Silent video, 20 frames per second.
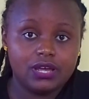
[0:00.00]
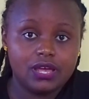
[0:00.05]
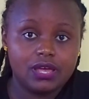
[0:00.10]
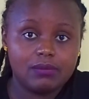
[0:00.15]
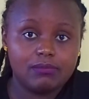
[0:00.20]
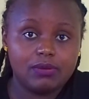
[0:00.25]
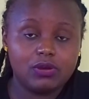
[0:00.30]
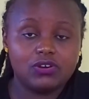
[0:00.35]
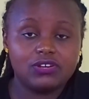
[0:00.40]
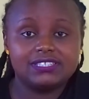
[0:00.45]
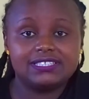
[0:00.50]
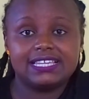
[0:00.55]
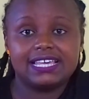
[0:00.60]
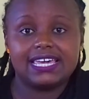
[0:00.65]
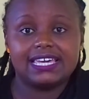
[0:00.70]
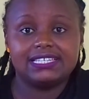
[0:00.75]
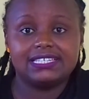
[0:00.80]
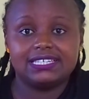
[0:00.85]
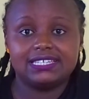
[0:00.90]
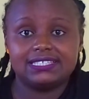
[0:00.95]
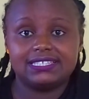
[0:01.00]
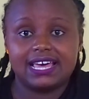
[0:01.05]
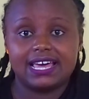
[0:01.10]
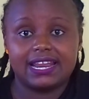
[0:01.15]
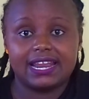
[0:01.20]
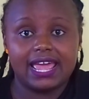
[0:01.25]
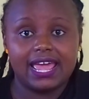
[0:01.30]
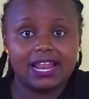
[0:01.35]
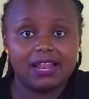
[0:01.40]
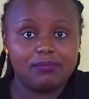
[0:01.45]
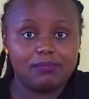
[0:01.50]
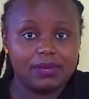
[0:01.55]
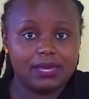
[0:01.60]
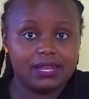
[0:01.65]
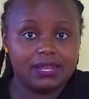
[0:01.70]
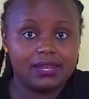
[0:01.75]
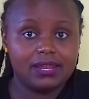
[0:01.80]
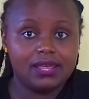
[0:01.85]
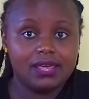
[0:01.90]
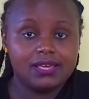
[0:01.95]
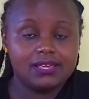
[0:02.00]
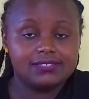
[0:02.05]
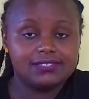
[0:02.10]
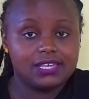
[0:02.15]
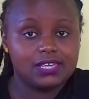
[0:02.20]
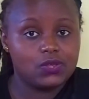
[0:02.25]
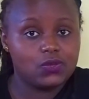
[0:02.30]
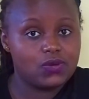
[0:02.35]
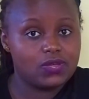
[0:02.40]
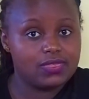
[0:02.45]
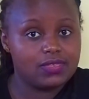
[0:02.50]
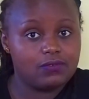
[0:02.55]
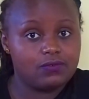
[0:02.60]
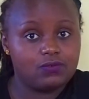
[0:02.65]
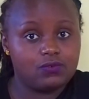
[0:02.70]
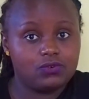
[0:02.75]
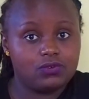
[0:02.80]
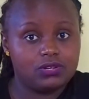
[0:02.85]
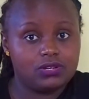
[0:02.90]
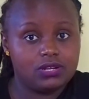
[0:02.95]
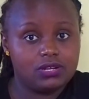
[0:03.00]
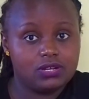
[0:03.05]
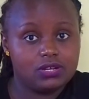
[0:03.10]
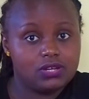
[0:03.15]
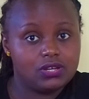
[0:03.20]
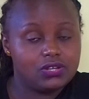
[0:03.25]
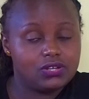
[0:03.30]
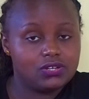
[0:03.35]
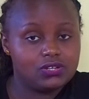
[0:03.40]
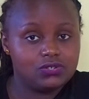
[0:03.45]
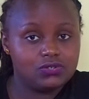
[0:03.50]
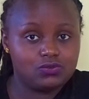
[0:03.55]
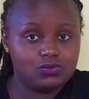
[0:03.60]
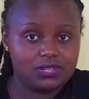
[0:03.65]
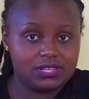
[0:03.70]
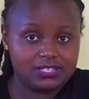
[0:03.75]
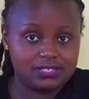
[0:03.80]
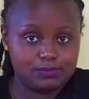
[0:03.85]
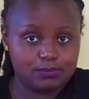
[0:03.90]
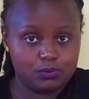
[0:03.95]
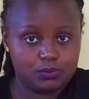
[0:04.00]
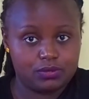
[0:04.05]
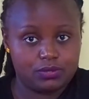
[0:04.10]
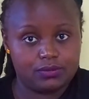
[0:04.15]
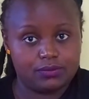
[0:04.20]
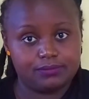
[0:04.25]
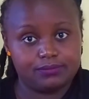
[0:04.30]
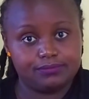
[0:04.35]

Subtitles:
because the edges are helping secure the food to the spoon.